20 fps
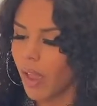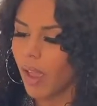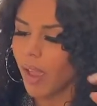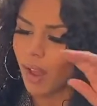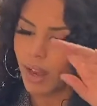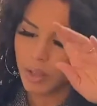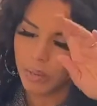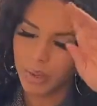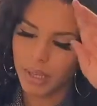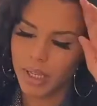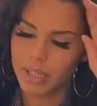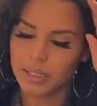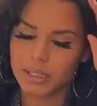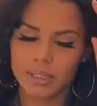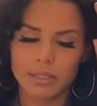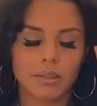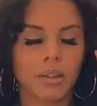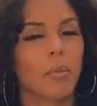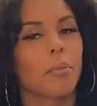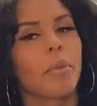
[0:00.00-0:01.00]

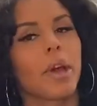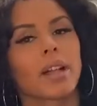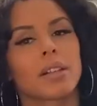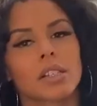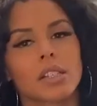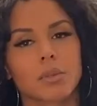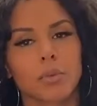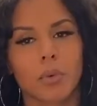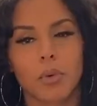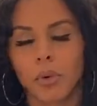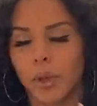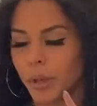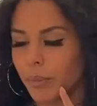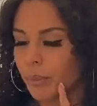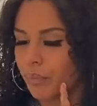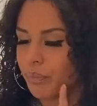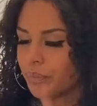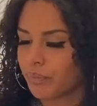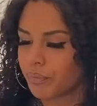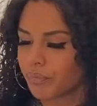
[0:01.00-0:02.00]
Anyways, back to the
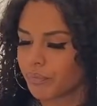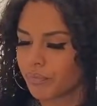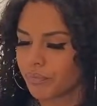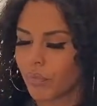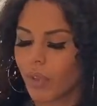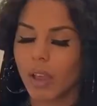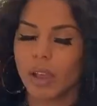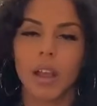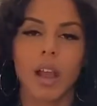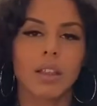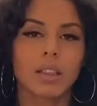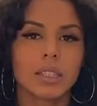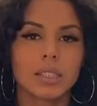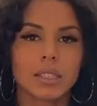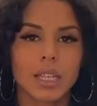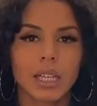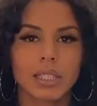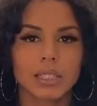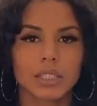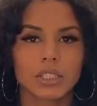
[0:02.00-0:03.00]
point. Got this
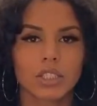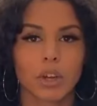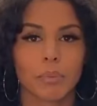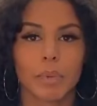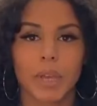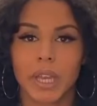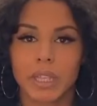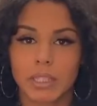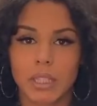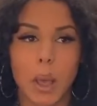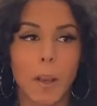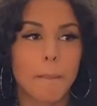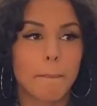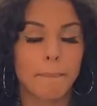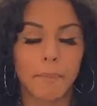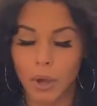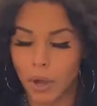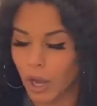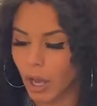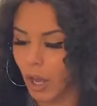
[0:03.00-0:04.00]
eye serum. It's
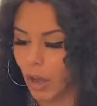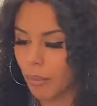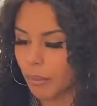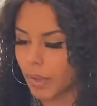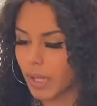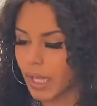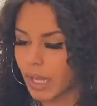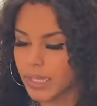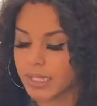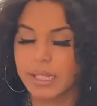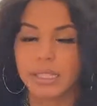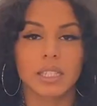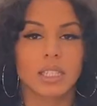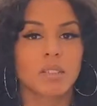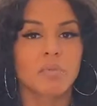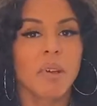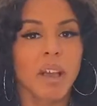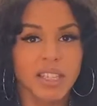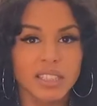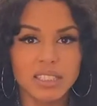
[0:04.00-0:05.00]
bomb. It's
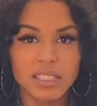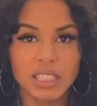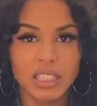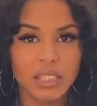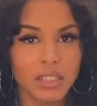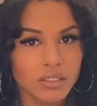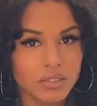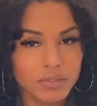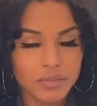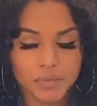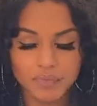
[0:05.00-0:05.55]
expensive.